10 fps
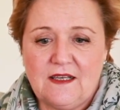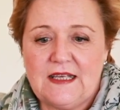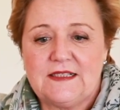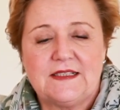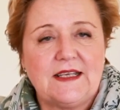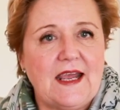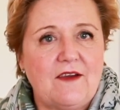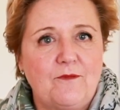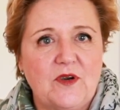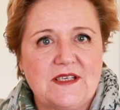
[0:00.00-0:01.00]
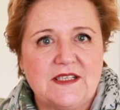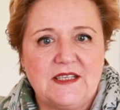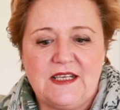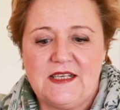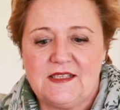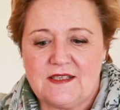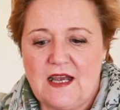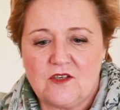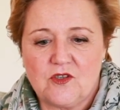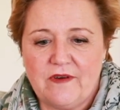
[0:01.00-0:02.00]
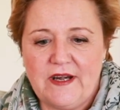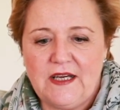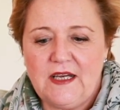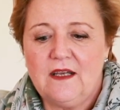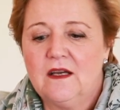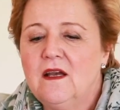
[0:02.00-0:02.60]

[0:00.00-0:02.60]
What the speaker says: As I say, I've printed these out already,